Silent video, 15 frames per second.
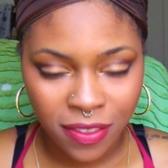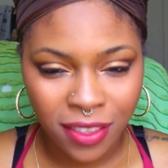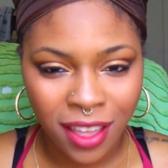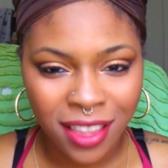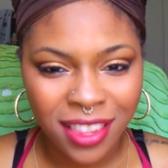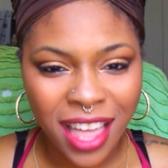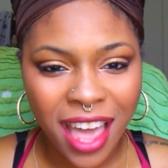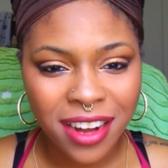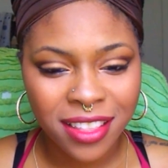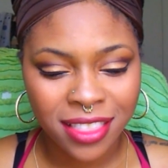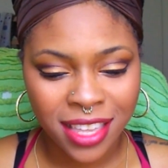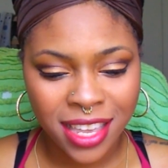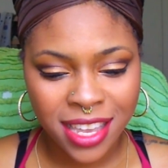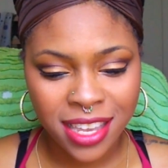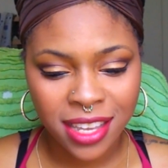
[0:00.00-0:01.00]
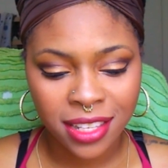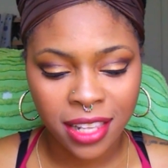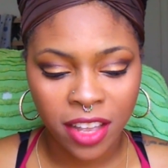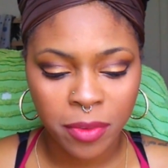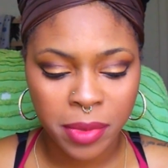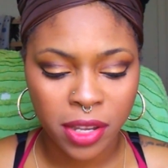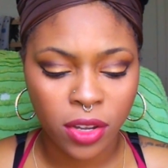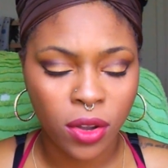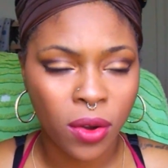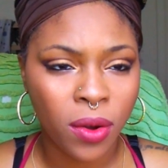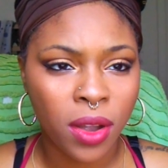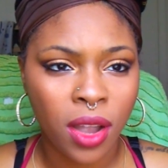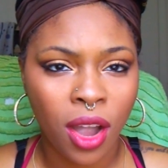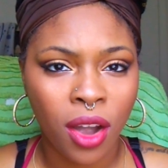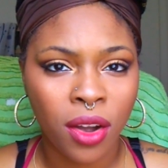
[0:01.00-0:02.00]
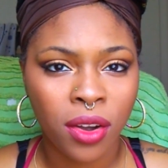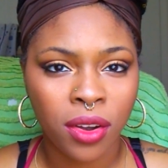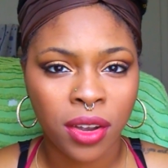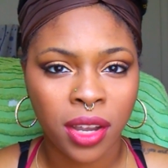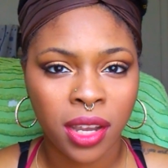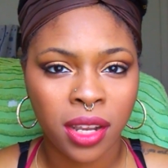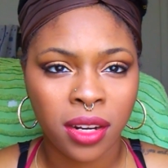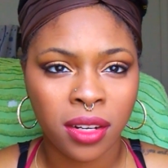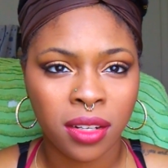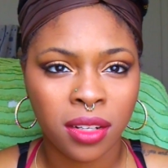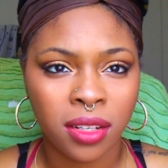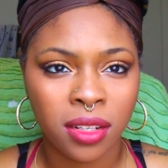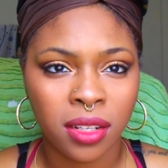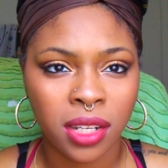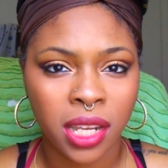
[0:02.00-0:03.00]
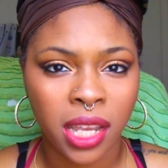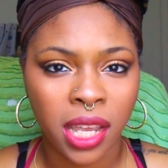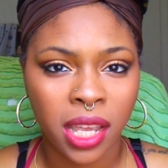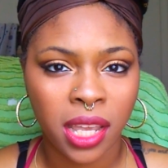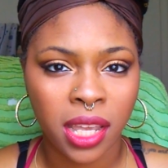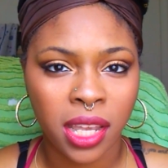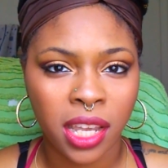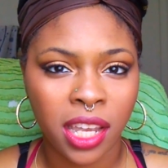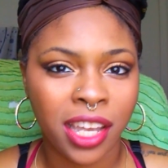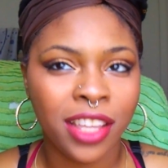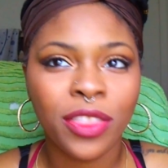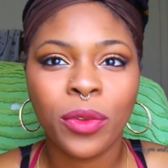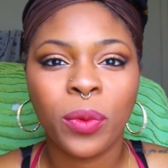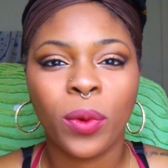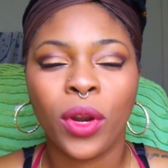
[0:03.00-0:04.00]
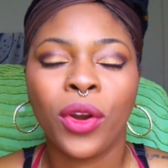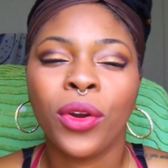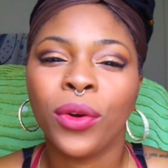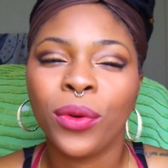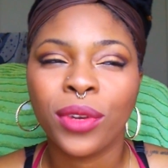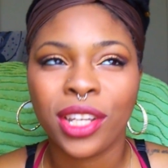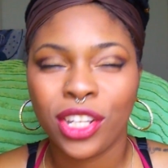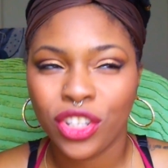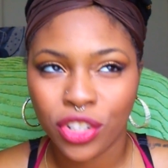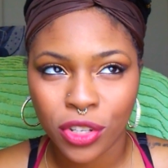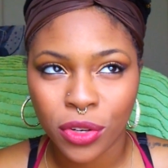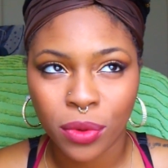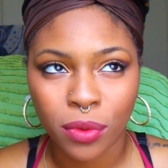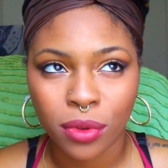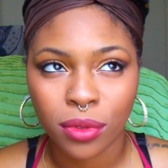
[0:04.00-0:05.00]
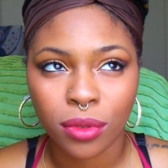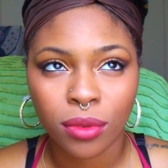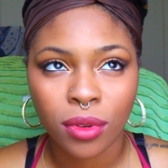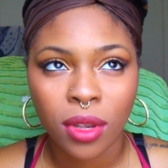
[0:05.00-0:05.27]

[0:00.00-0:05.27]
a lot of things have been going on in the world in general,